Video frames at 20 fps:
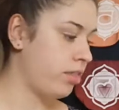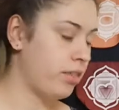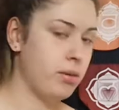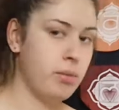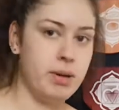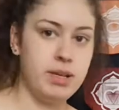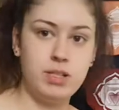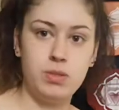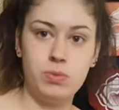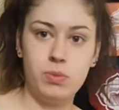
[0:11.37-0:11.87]
the
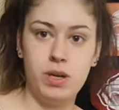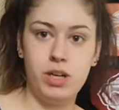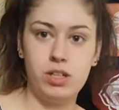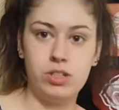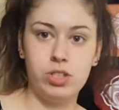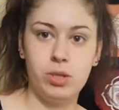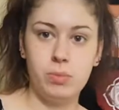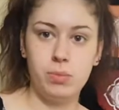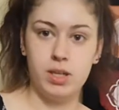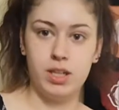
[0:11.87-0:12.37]
best way to
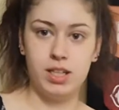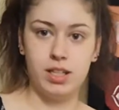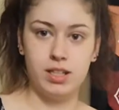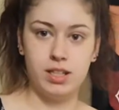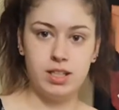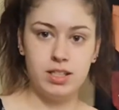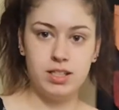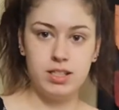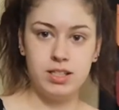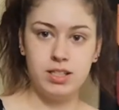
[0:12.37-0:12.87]
jump into
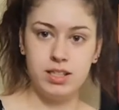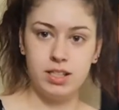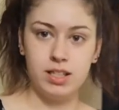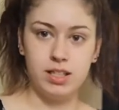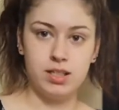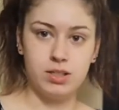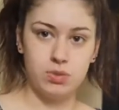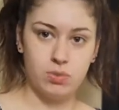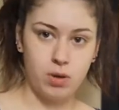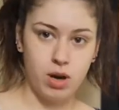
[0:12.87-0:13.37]
this,
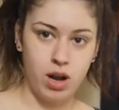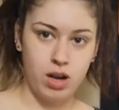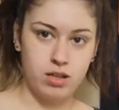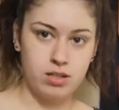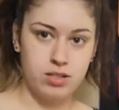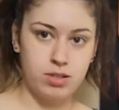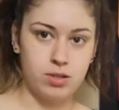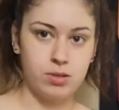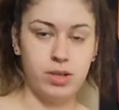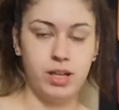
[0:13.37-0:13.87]
seeing as we're
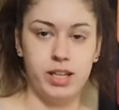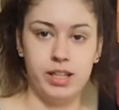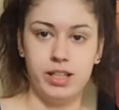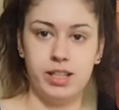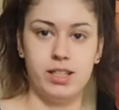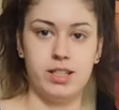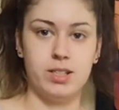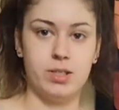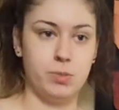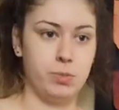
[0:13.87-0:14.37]
also getting
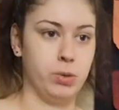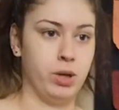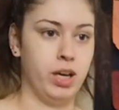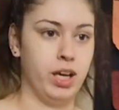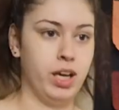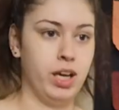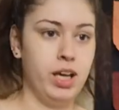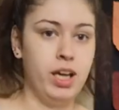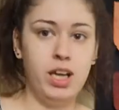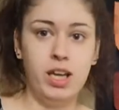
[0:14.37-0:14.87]
into
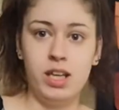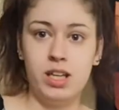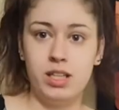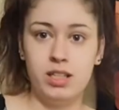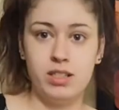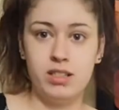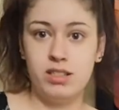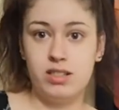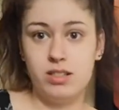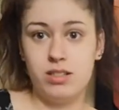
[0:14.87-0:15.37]
spring,
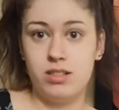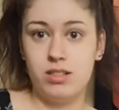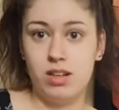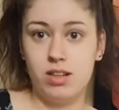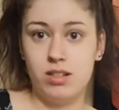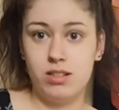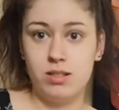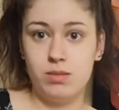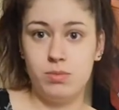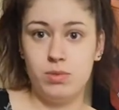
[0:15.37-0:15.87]
is to
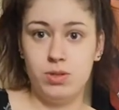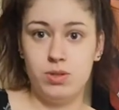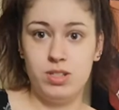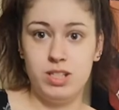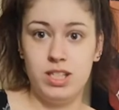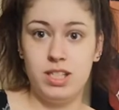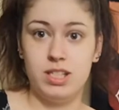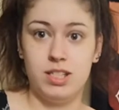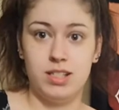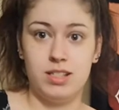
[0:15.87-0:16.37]
start some new
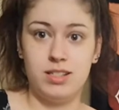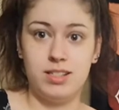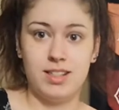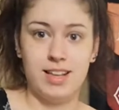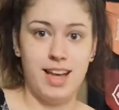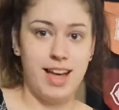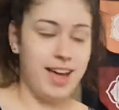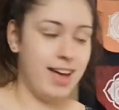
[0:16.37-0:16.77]
seeds.